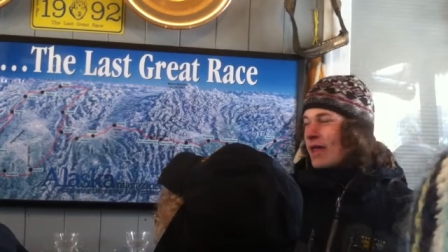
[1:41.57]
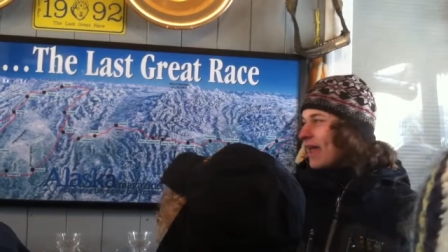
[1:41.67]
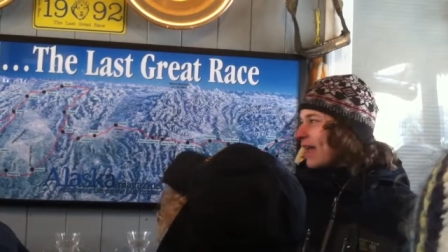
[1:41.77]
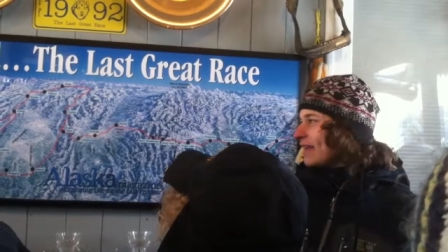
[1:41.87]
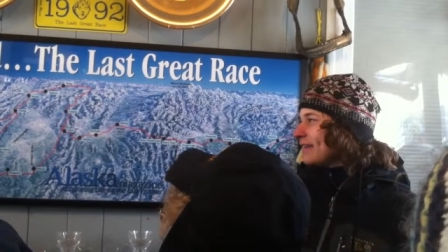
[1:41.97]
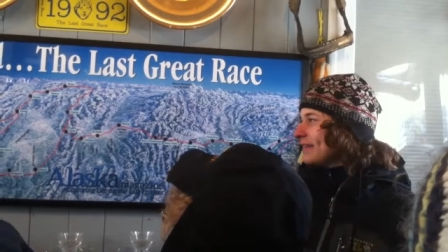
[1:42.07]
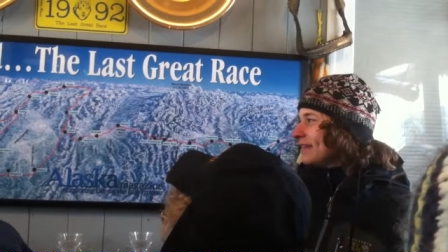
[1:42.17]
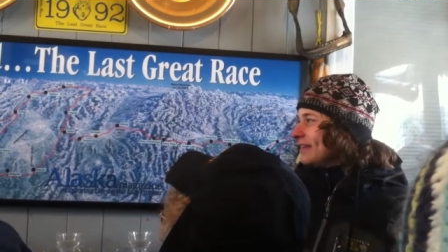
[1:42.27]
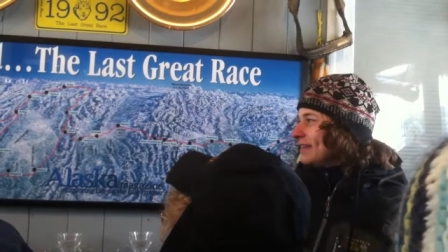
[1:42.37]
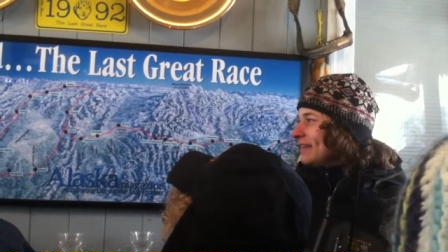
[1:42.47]
And
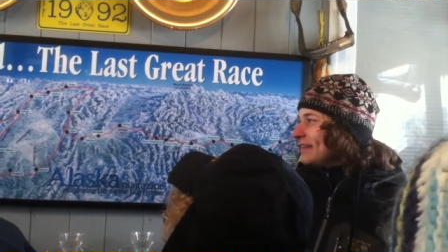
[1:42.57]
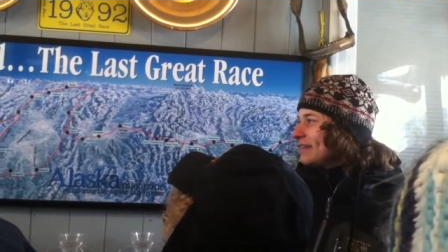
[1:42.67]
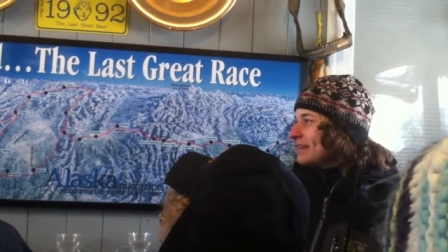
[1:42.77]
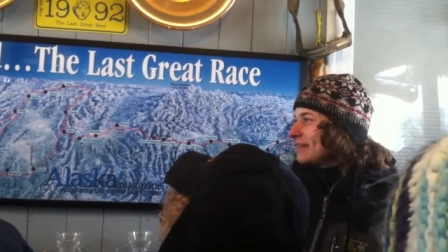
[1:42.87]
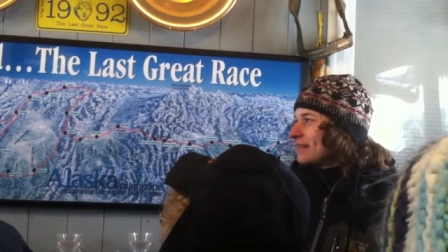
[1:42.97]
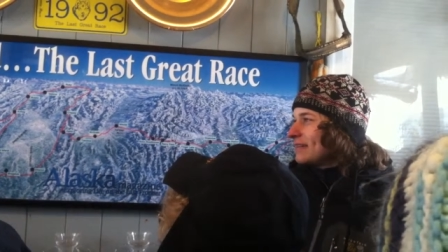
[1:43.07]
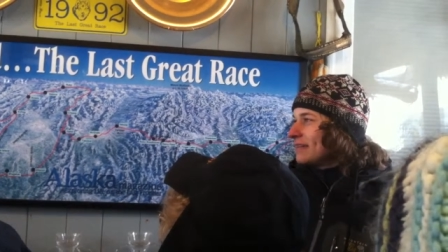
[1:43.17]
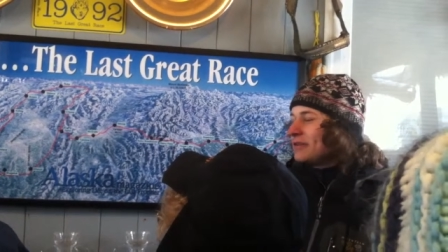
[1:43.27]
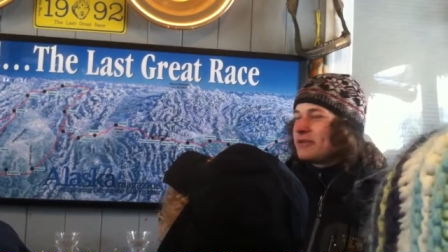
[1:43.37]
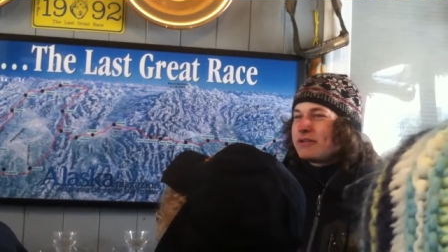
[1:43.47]

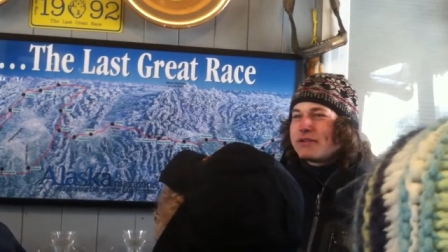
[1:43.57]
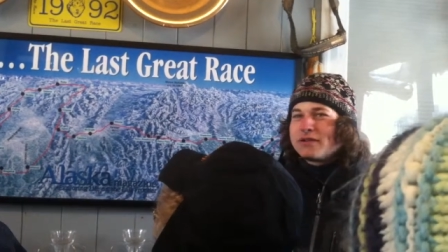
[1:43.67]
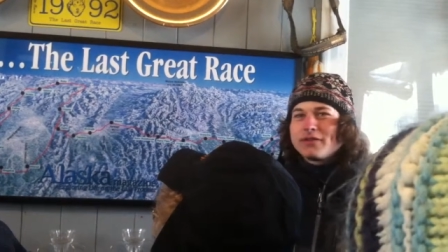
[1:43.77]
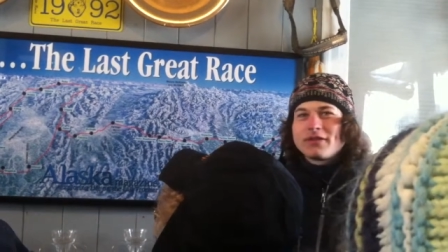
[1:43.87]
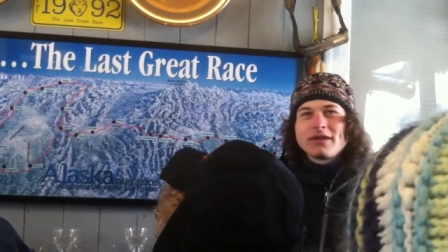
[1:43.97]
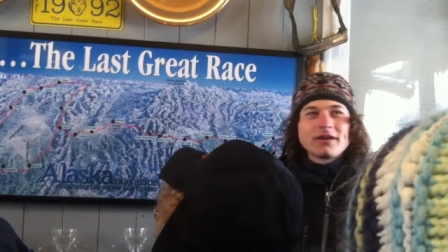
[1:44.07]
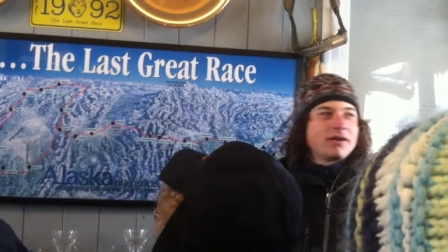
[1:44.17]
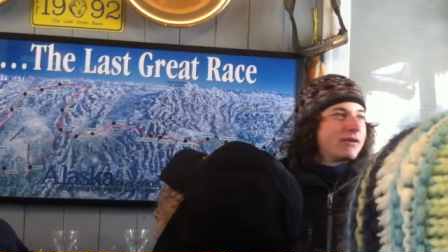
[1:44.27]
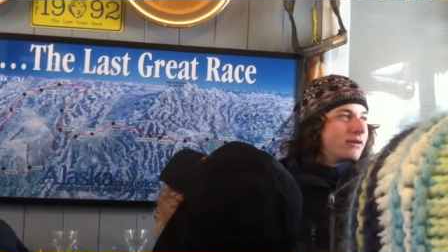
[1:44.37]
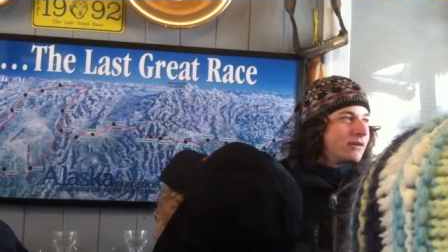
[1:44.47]
you you think,
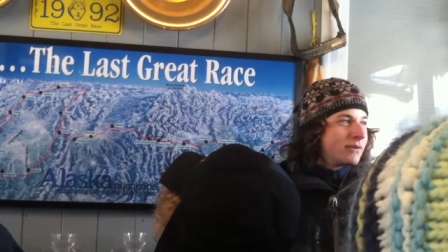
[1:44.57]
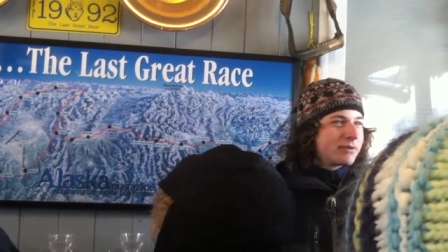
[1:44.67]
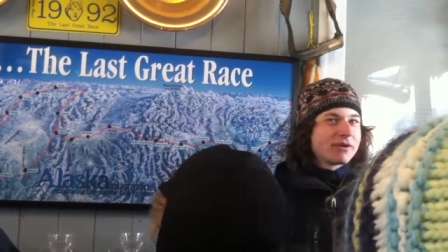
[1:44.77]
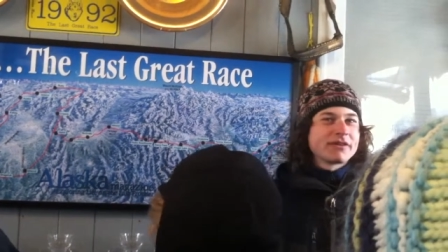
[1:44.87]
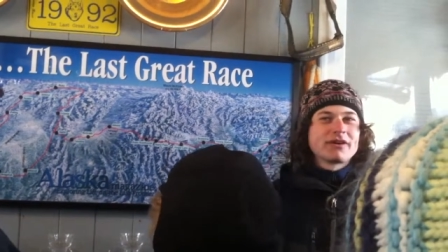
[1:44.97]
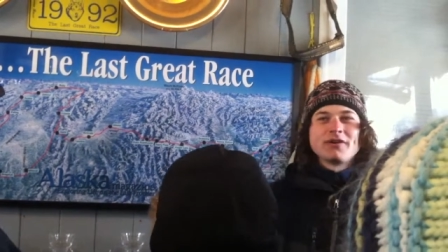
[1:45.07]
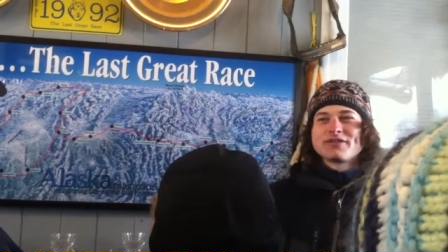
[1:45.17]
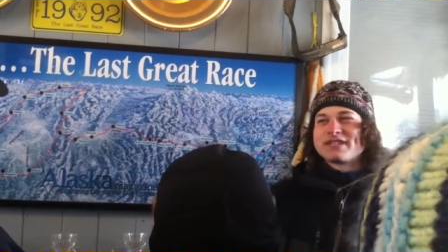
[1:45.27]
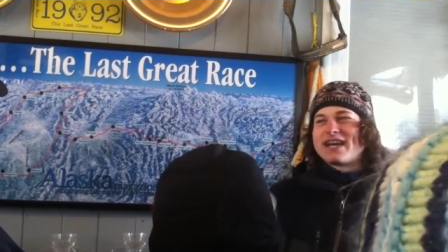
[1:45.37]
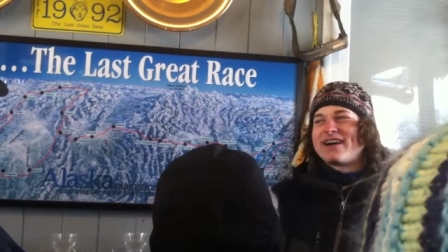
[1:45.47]
oh, we're on the
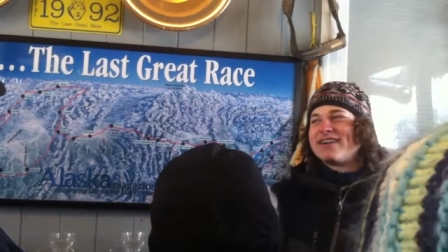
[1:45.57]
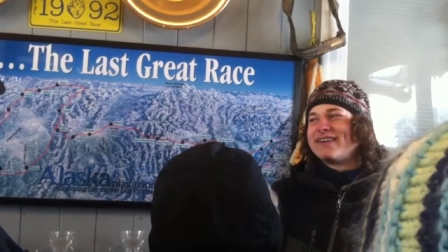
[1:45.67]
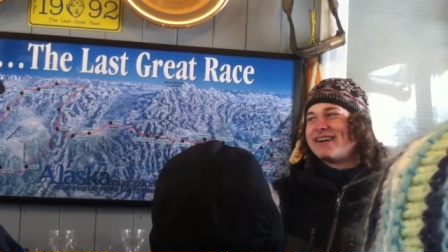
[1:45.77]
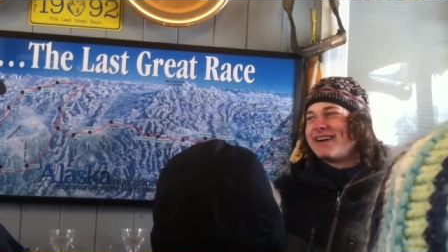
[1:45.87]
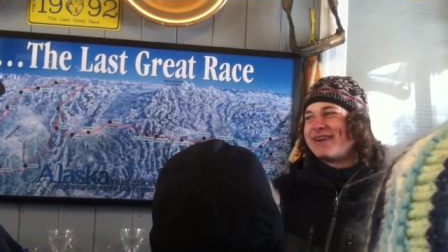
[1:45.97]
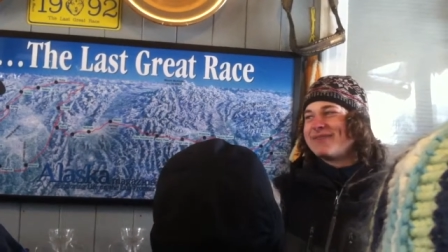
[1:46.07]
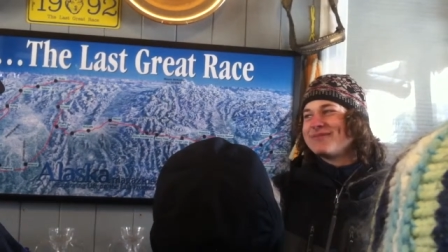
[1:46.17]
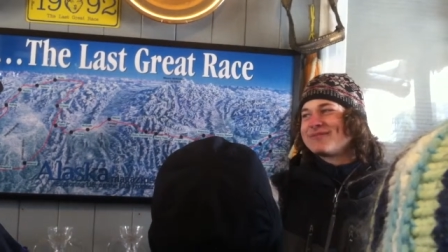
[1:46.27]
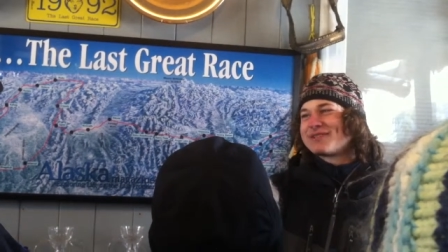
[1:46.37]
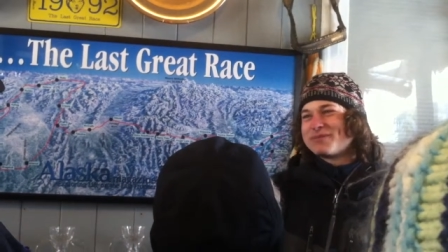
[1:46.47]
coast now,
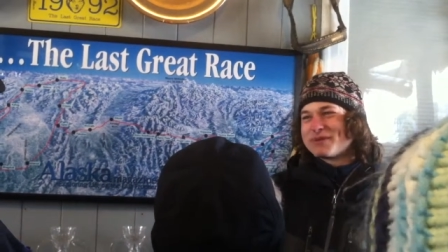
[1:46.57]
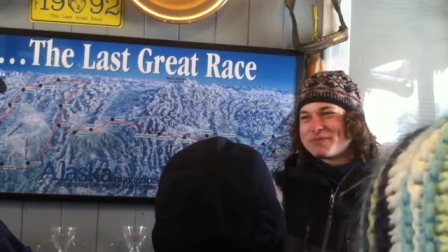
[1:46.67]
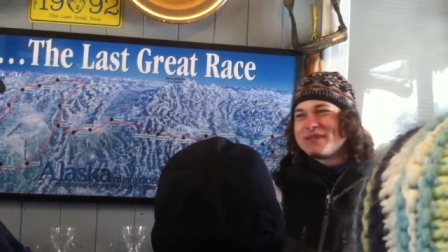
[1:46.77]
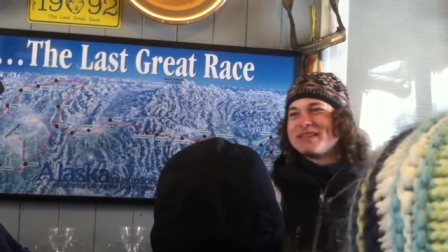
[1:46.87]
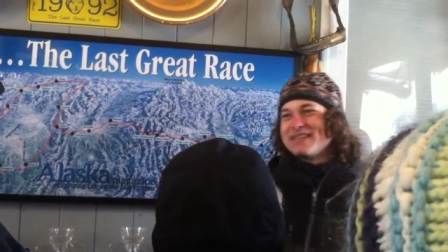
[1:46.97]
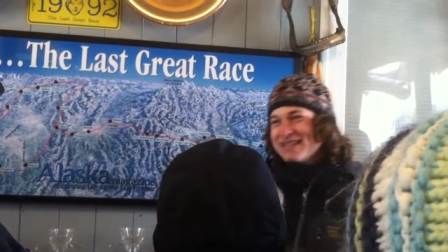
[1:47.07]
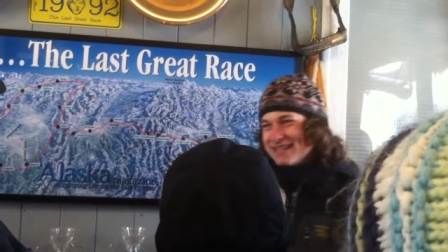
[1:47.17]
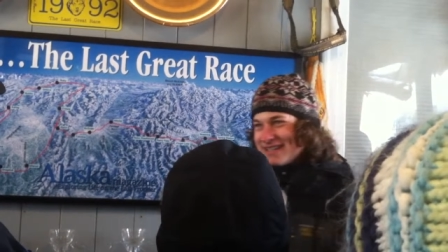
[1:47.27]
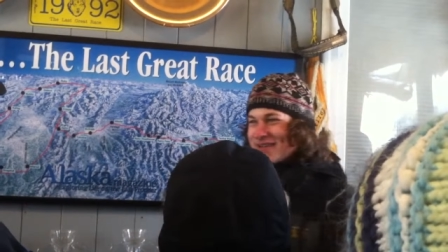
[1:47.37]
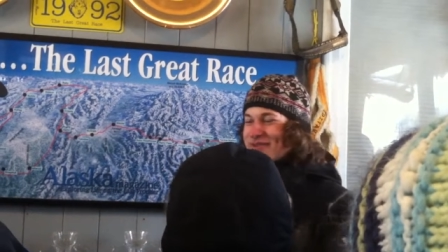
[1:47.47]
um, so it must be
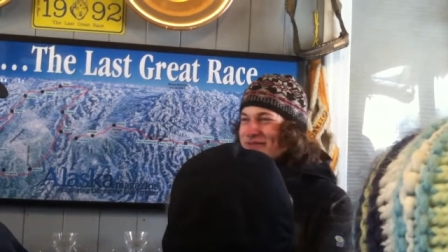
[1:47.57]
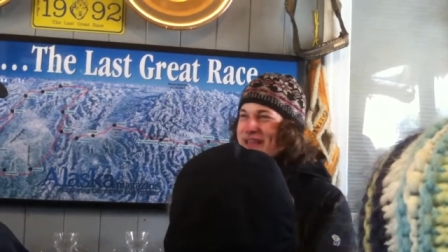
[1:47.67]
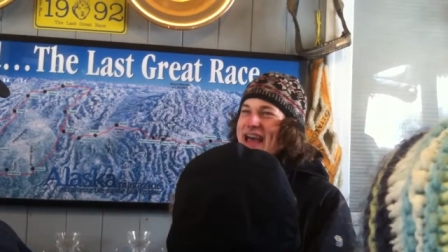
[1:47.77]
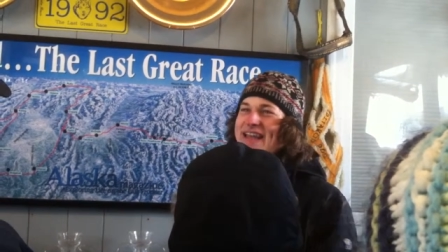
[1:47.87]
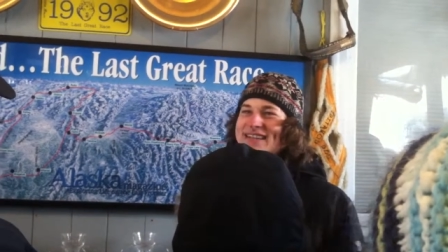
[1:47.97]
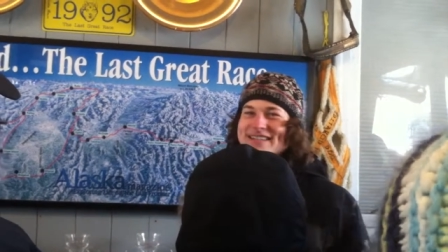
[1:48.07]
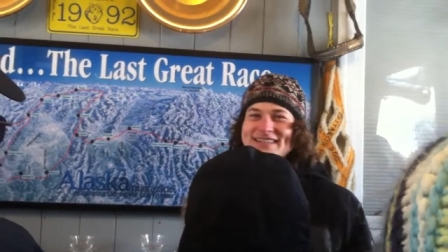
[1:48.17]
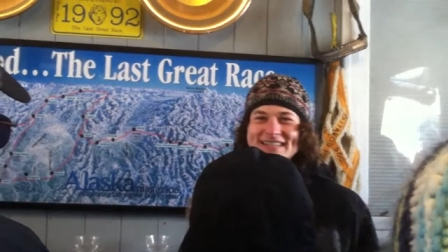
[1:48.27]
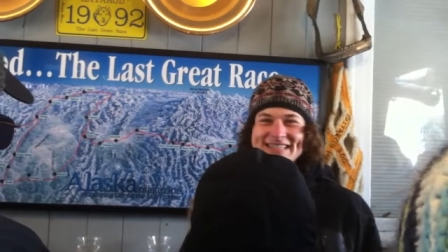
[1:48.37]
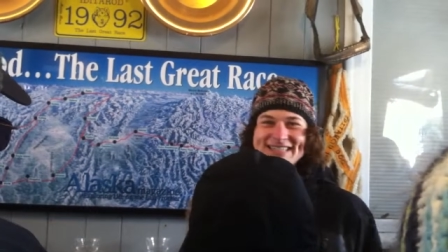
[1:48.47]
you know flat and
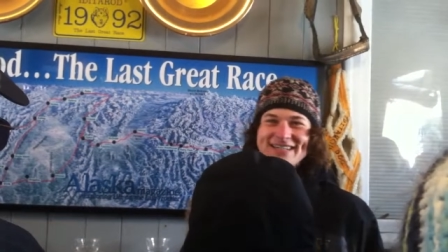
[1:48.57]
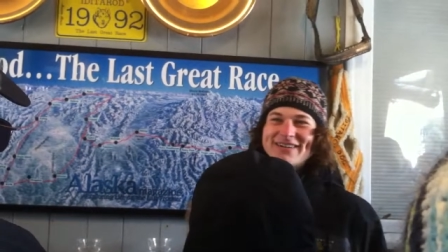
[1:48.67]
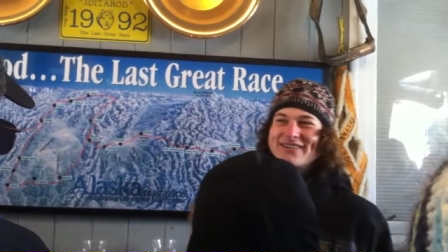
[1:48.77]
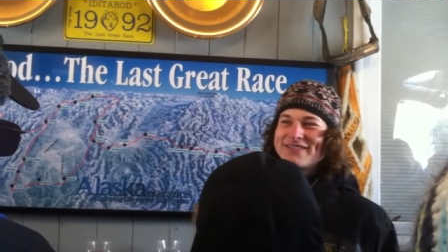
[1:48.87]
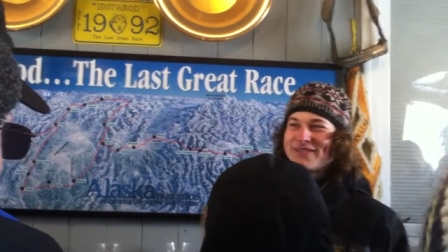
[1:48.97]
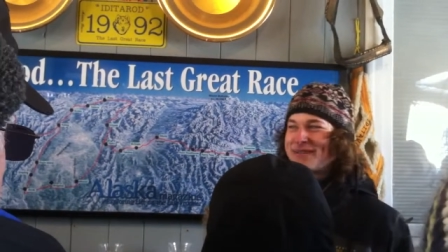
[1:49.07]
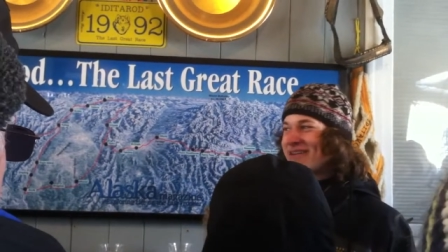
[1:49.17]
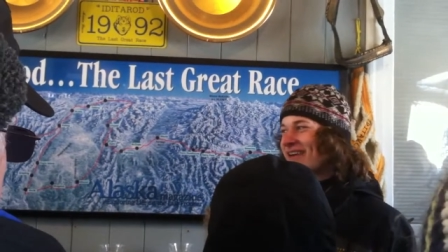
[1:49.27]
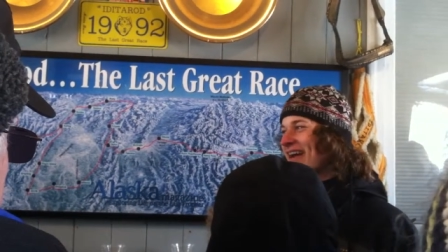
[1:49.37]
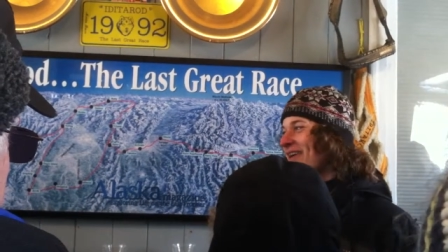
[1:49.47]
easy going from
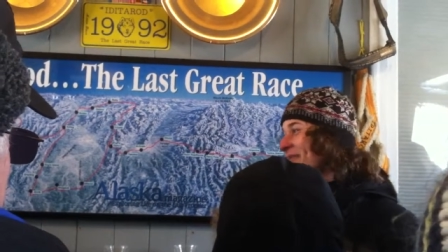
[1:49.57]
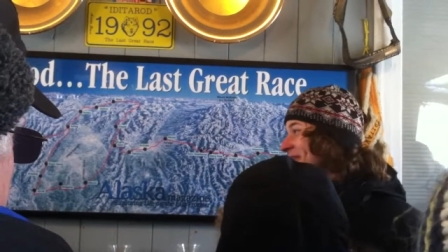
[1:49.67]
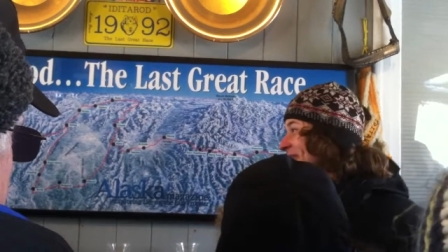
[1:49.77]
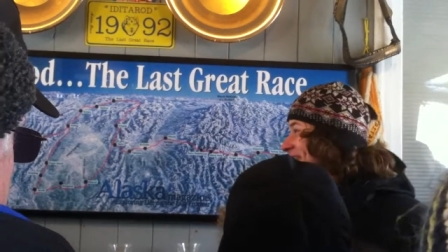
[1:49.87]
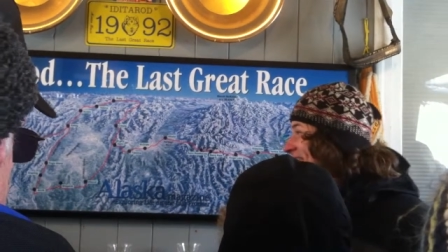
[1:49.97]
here on out. Well,